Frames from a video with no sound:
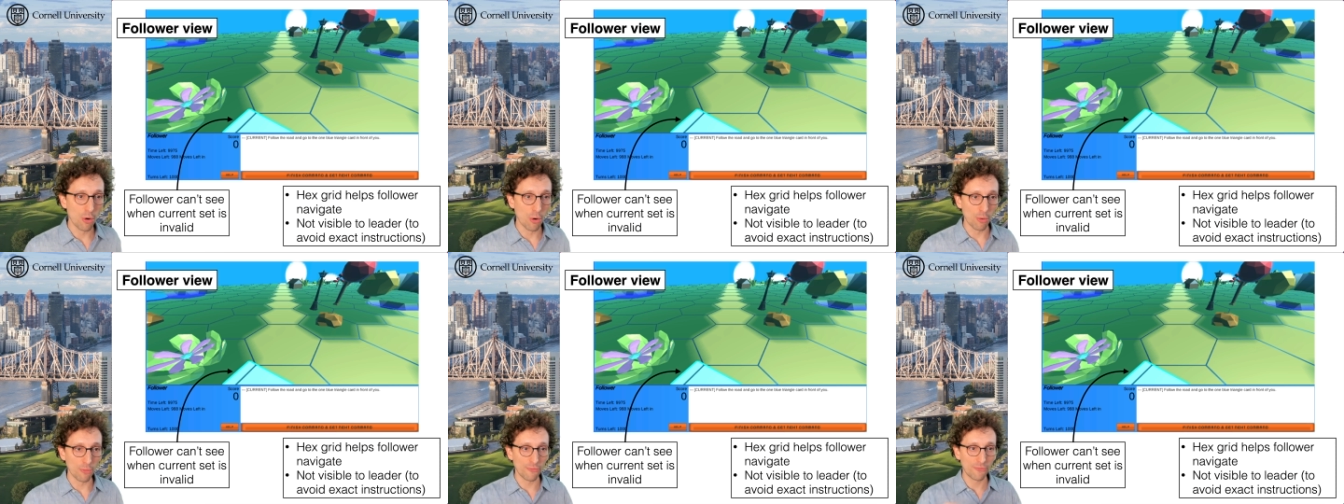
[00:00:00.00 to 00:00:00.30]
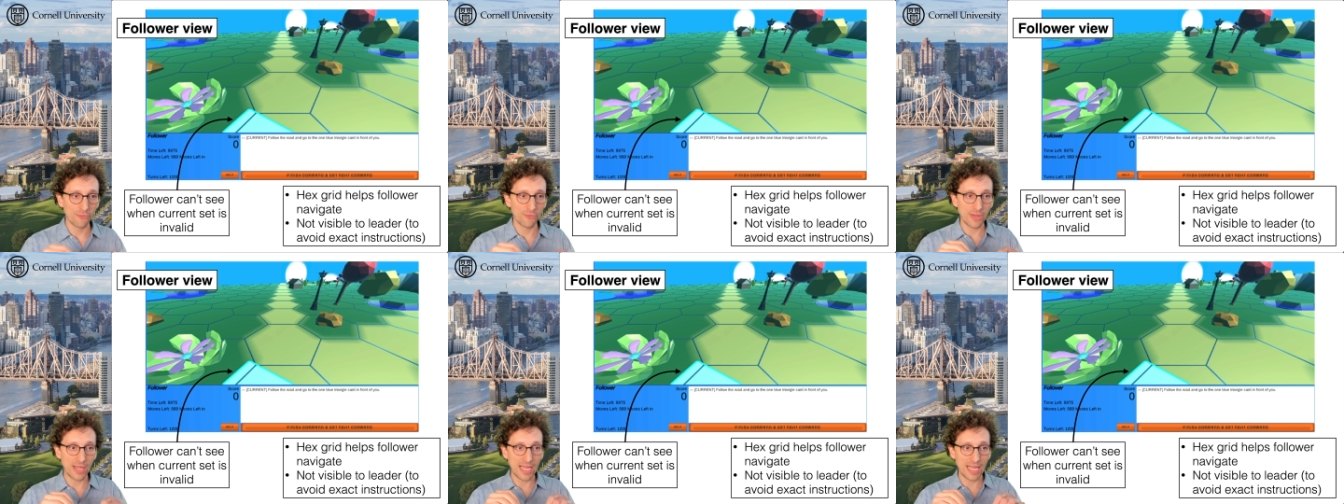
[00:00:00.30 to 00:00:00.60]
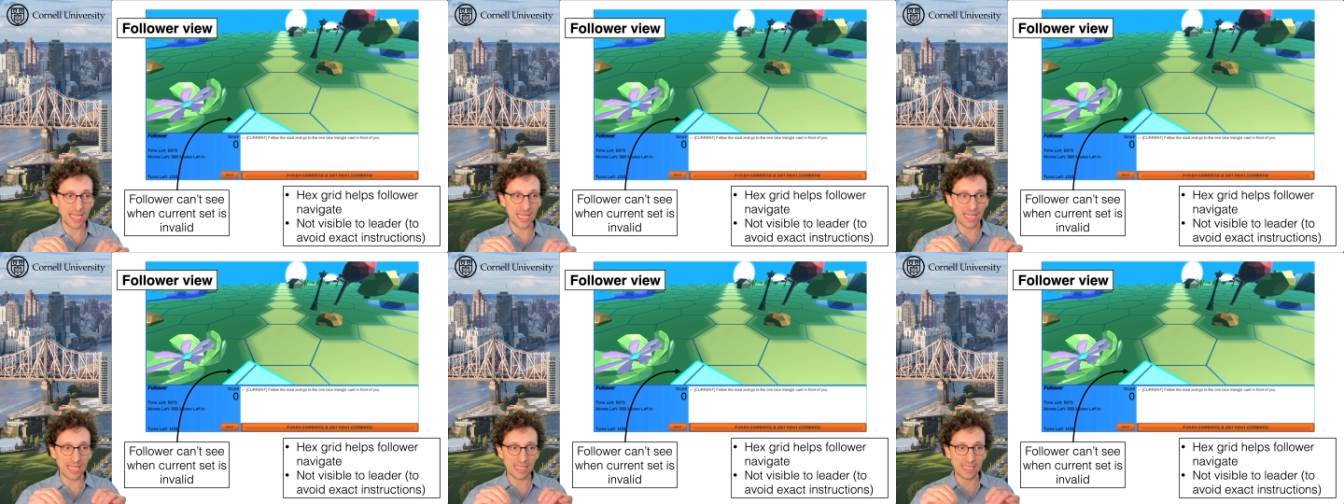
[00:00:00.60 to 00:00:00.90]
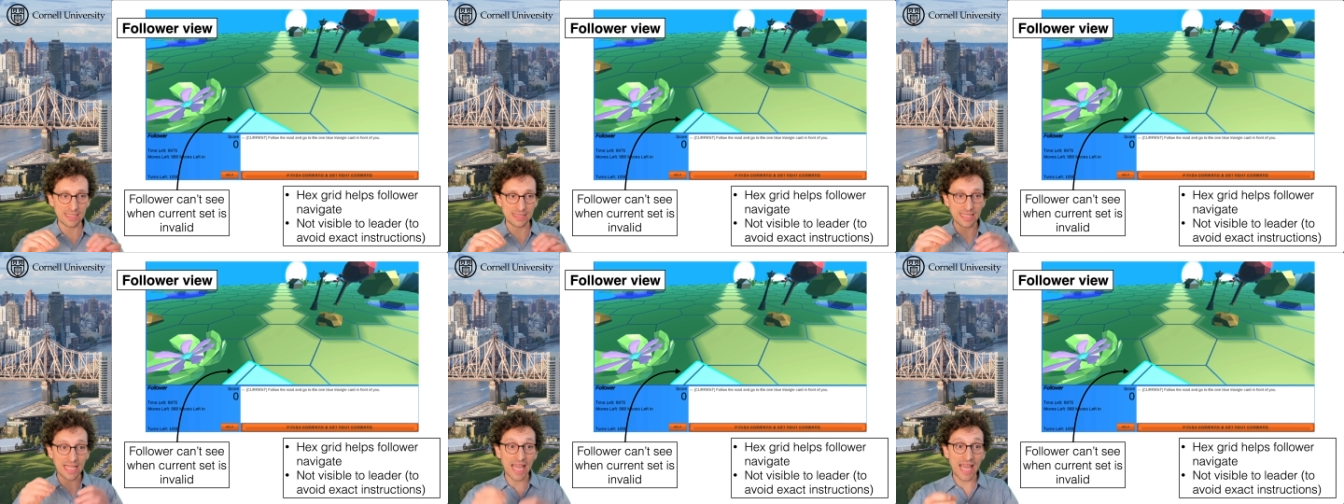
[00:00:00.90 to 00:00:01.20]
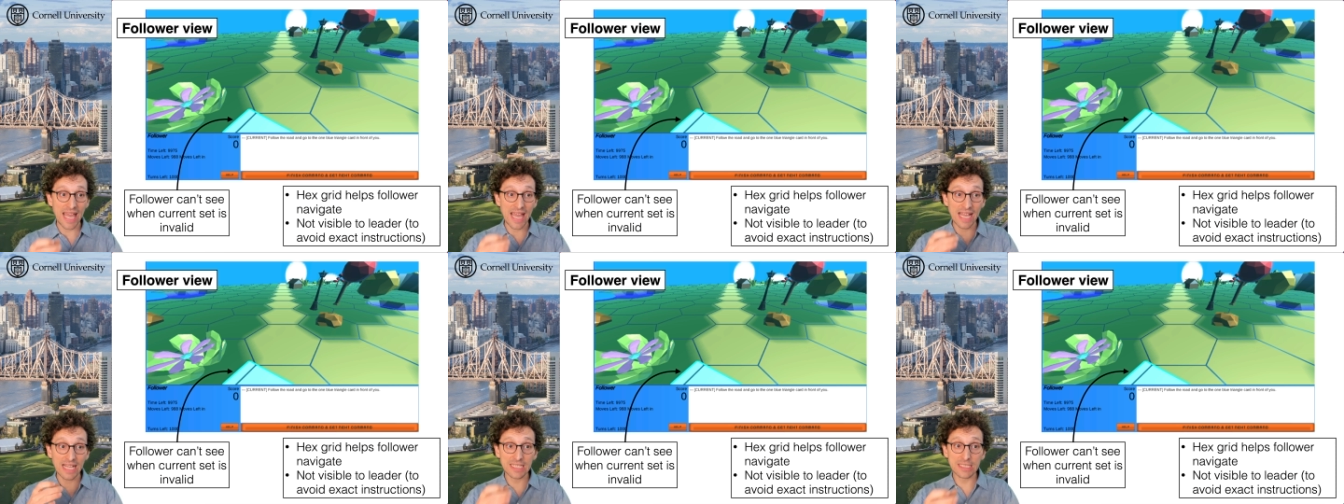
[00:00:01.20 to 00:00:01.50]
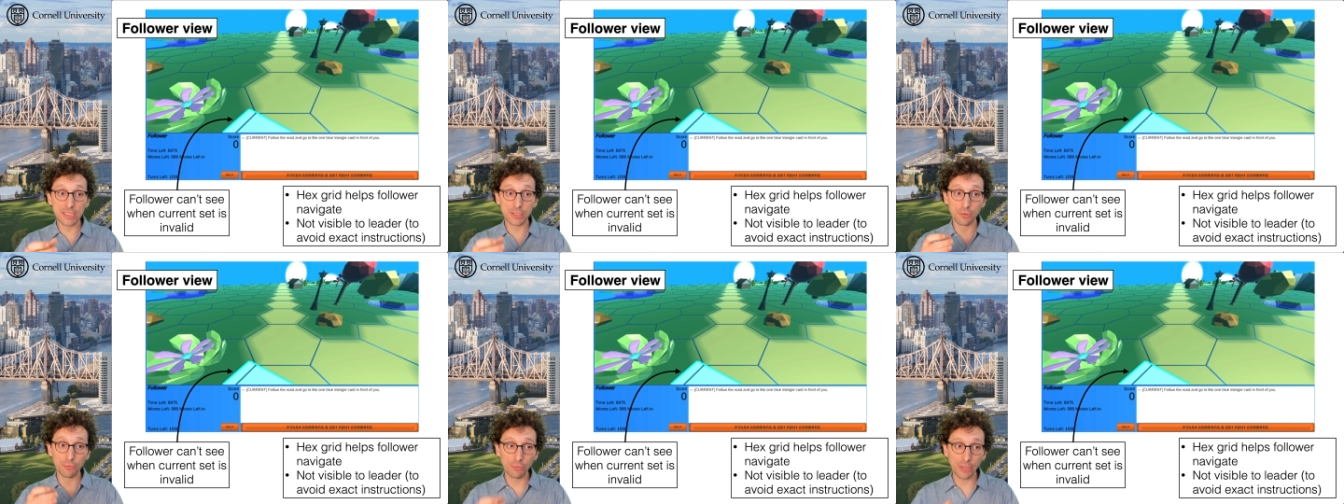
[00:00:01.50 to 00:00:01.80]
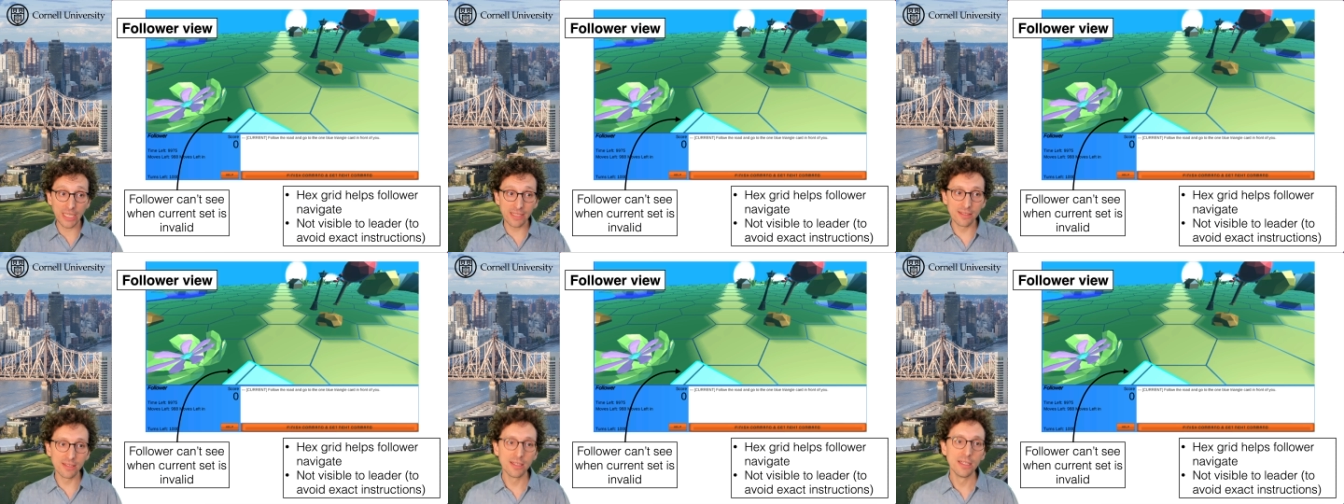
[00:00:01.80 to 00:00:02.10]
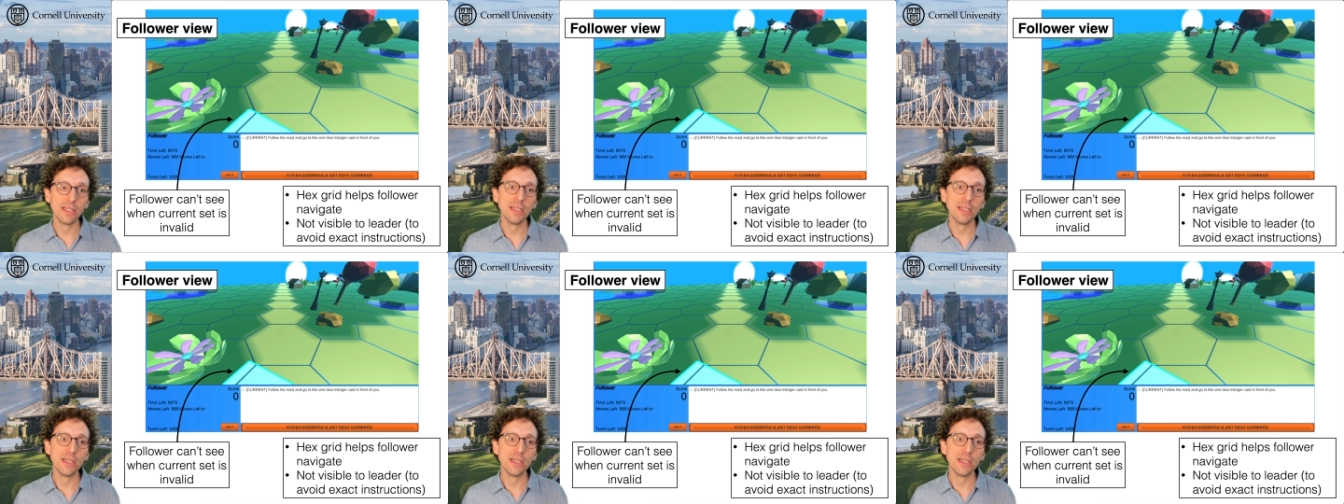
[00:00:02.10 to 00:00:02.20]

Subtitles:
of the hex grid